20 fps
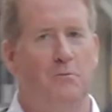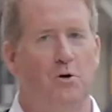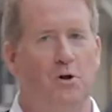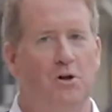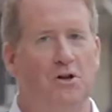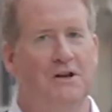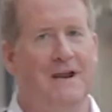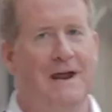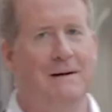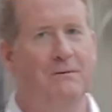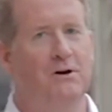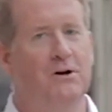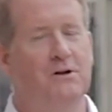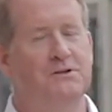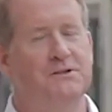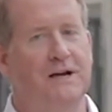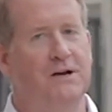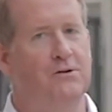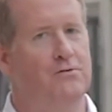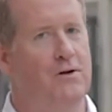Brooklyn
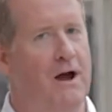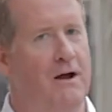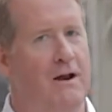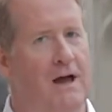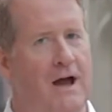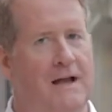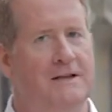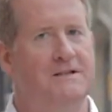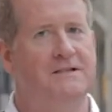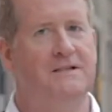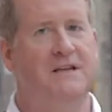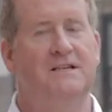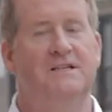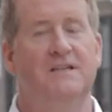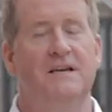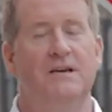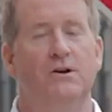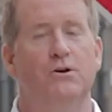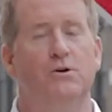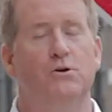neighborhoods like Crown Heights
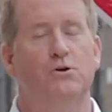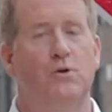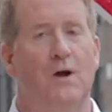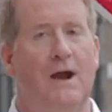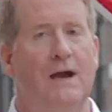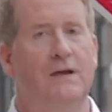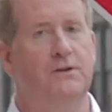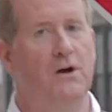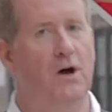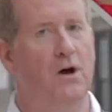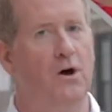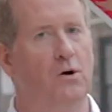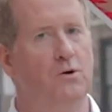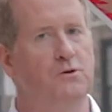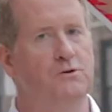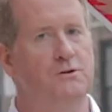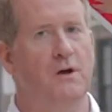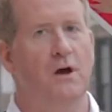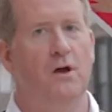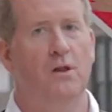continue to attract
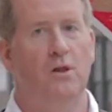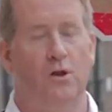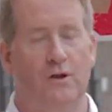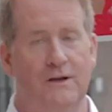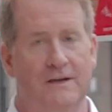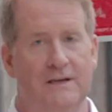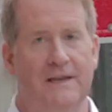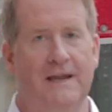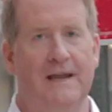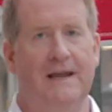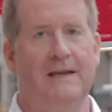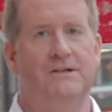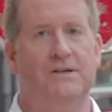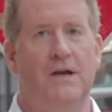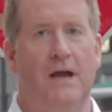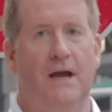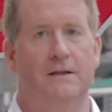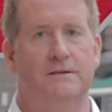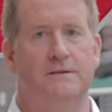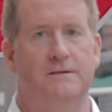those looking to take a
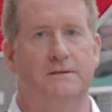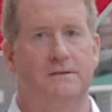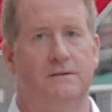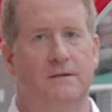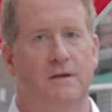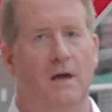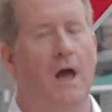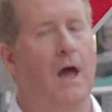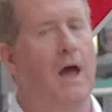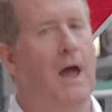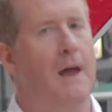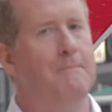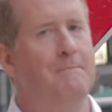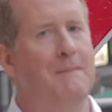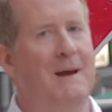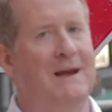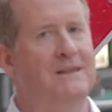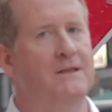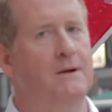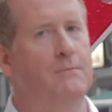chance and
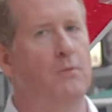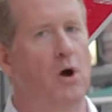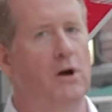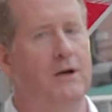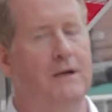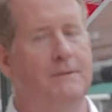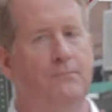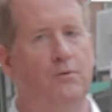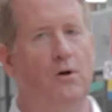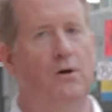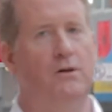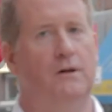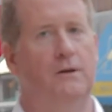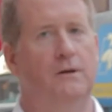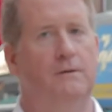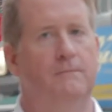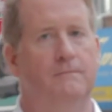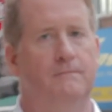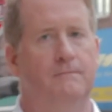make their mark in Brooklyn.